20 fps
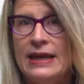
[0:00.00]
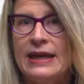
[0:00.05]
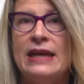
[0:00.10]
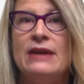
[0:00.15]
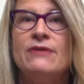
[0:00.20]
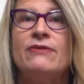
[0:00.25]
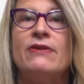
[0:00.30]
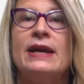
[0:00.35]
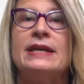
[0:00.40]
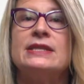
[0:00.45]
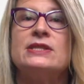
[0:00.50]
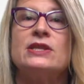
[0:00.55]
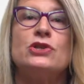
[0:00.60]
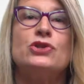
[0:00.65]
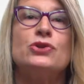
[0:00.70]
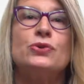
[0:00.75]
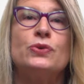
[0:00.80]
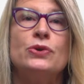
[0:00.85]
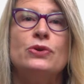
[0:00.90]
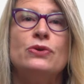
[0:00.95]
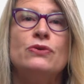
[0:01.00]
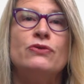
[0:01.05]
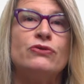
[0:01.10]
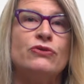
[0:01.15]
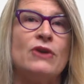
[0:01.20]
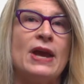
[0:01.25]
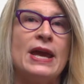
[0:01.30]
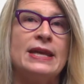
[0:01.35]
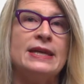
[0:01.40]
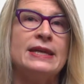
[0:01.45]
he finds a true
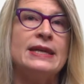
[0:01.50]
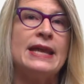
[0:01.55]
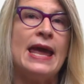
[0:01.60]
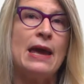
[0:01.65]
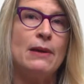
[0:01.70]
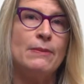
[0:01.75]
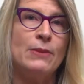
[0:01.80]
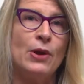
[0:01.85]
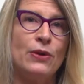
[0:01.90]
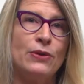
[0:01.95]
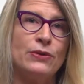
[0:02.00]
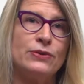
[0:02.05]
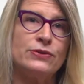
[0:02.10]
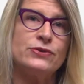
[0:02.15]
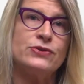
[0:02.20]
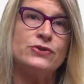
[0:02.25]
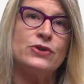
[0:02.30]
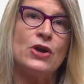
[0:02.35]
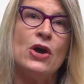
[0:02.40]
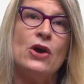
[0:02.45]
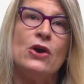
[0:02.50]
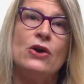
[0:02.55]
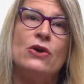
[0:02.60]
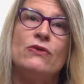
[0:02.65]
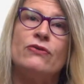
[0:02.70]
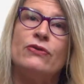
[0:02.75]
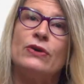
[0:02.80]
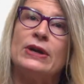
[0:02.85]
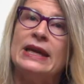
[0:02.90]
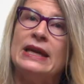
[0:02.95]
friend in Helmholtz, who
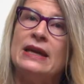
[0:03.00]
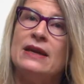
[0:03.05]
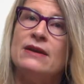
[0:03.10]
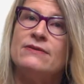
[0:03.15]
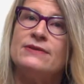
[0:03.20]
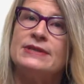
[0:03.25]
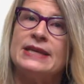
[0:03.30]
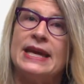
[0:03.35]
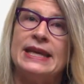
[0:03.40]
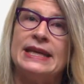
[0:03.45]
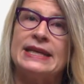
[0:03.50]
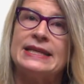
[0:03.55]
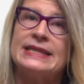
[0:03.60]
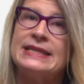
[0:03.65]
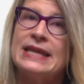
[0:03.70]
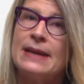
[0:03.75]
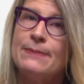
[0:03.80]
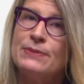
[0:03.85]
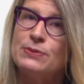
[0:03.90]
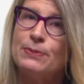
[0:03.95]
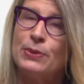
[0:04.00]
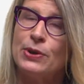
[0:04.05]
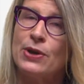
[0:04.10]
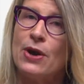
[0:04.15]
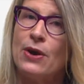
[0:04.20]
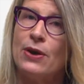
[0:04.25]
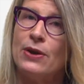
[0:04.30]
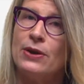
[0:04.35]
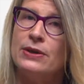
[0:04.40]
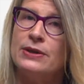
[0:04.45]
forgives and accepts
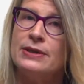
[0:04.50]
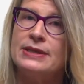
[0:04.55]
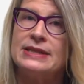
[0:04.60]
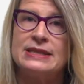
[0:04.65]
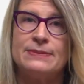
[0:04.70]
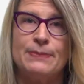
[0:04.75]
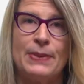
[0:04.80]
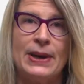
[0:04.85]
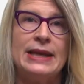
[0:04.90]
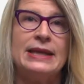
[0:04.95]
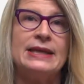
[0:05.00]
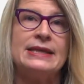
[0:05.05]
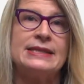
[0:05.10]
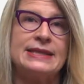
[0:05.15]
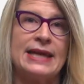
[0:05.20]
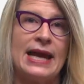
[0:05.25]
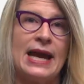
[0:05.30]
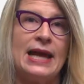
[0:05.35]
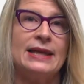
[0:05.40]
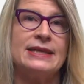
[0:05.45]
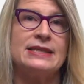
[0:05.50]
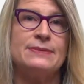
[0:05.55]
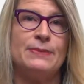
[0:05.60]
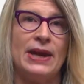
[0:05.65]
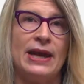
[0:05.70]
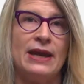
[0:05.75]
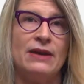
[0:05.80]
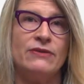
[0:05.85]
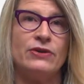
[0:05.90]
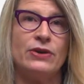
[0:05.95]
Bernard despite his callous
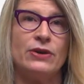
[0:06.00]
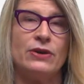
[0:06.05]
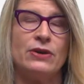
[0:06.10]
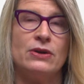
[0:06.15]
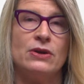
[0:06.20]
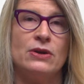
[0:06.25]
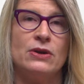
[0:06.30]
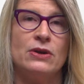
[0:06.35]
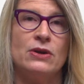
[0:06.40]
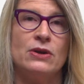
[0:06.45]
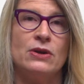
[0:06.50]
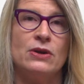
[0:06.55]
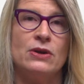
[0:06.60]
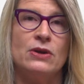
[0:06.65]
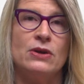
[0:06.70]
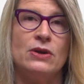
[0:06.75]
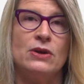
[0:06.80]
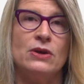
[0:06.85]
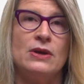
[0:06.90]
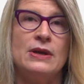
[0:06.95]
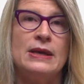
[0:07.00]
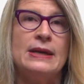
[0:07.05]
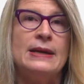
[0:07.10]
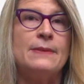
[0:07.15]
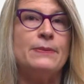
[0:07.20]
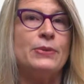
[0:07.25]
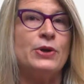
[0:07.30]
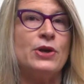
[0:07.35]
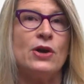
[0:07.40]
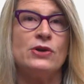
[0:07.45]
behavior.
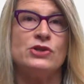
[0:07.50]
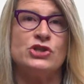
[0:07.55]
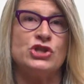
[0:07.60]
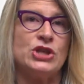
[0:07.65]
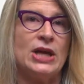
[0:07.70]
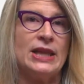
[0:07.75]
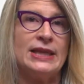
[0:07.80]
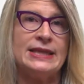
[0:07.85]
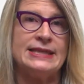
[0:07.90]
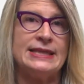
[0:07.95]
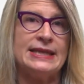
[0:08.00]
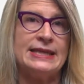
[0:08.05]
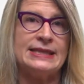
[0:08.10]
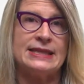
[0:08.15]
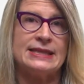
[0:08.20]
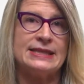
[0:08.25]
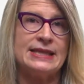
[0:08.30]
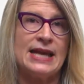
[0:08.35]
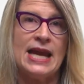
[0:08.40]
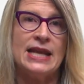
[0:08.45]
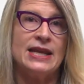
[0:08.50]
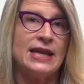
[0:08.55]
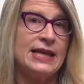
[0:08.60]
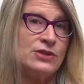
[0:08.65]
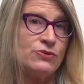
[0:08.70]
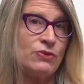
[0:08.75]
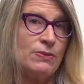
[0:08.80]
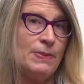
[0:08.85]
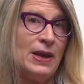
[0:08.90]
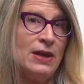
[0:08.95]
Bernard's jealousy is a sign of
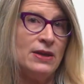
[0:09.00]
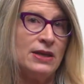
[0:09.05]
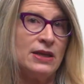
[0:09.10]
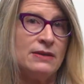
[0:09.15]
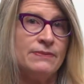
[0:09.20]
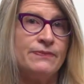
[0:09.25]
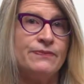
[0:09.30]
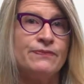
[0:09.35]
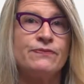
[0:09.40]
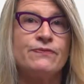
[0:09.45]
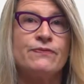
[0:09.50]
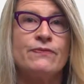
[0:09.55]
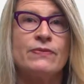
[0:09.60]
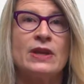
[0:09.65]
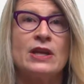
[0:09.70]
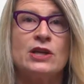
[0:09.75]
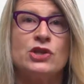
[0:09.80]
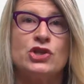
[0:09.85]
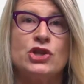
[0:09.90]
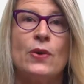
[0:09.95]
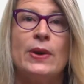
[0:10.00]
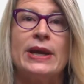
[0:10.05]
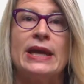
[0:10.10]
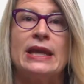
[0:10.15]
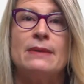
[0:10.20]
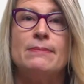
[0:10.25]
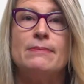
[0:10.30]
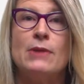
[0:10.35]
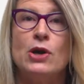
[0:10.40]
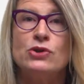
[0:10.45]
his rebellion, showing
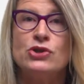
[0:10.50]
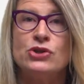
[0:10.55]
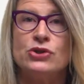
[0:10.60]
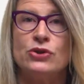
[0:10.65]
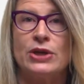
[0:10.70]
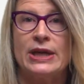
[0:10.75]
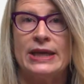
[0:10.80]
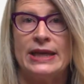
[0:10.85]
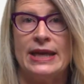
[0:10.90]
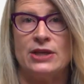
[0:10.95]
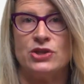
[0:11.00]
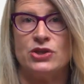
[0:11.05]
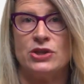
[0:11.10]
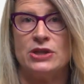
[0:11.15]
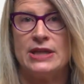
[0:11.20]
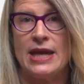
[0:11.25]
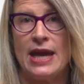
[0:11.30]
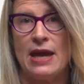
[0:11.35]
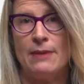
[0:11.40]
an emotional connection to